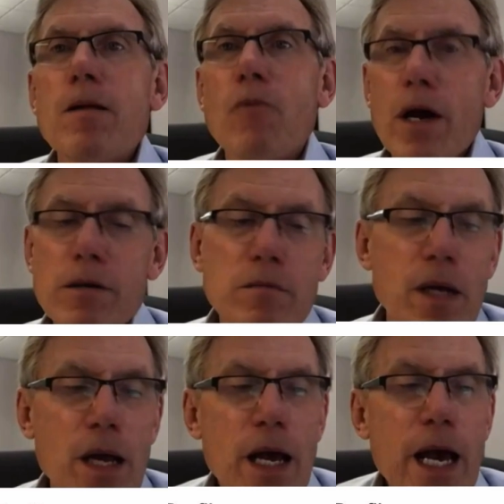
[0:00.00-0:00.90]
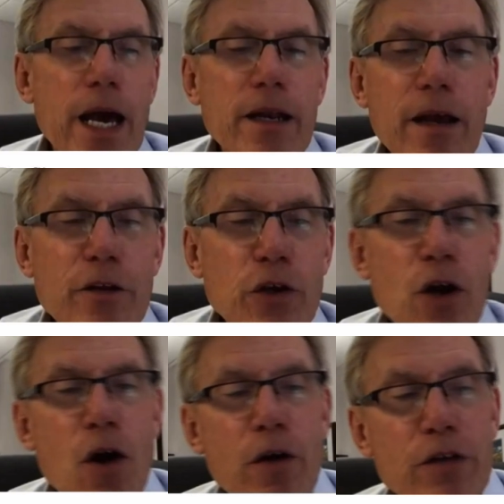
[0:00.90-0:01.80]
Right. And
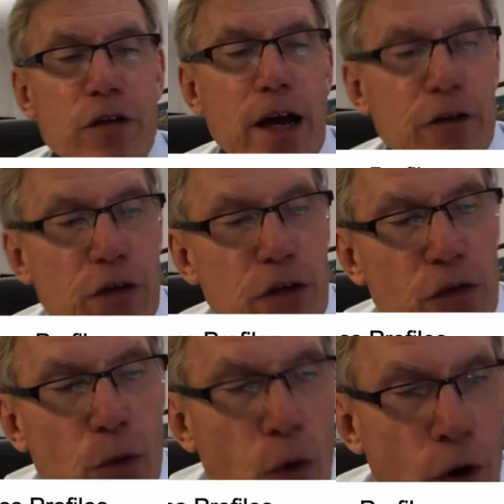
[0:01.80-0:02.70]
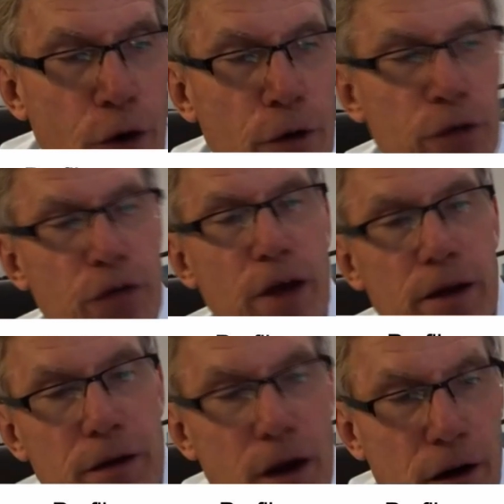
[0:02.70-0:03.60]
it's not just the workers
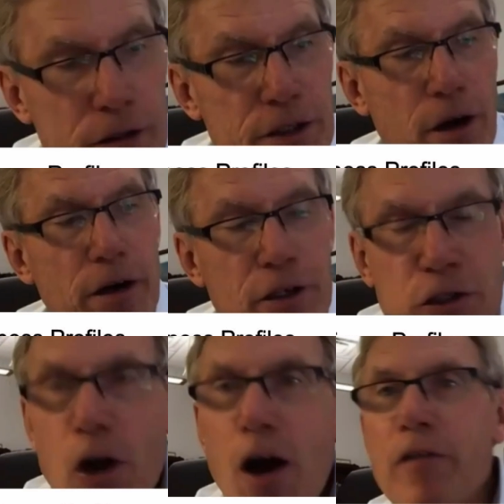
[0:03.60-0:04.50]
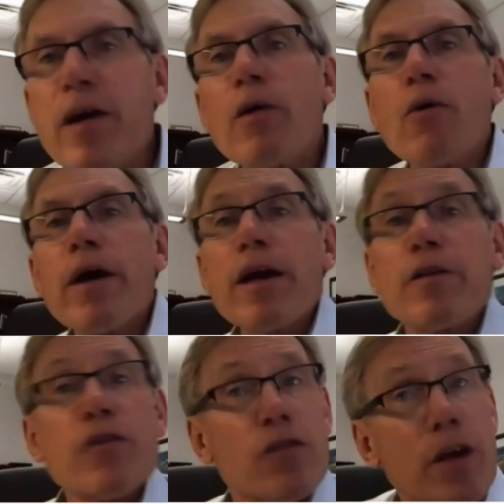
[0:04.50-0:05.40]
that are starting to talk that way.
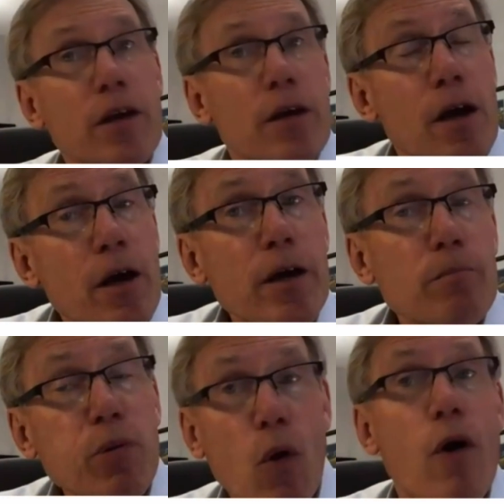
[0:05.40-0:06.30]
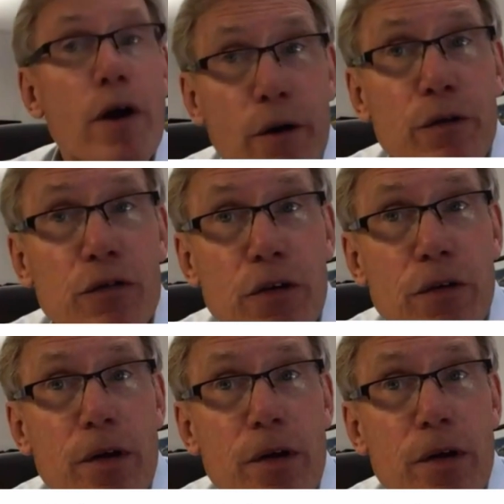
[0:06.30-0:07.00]
It's the employers.